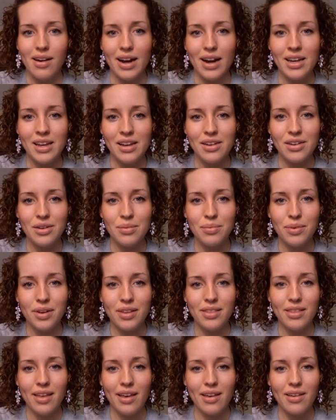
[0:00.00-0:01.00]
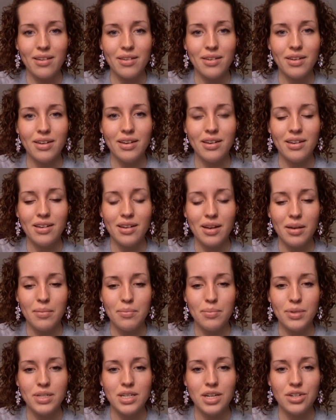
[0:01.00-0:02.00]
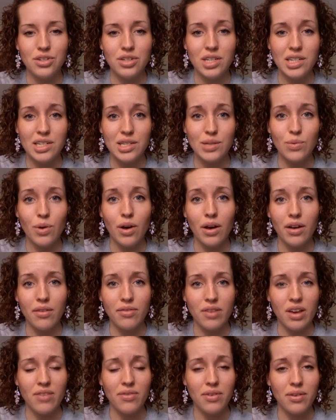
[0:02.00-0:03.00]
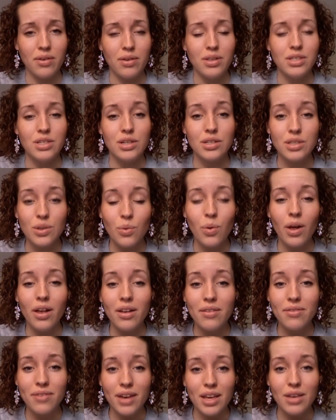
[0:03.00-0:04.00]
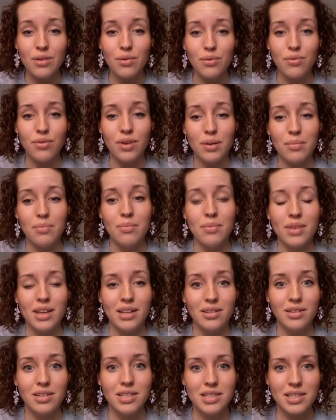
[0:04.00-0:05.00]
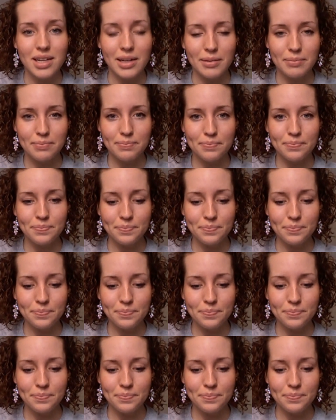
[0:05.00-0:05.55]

hiding in your blood that could potentially disqualify you from enlisting.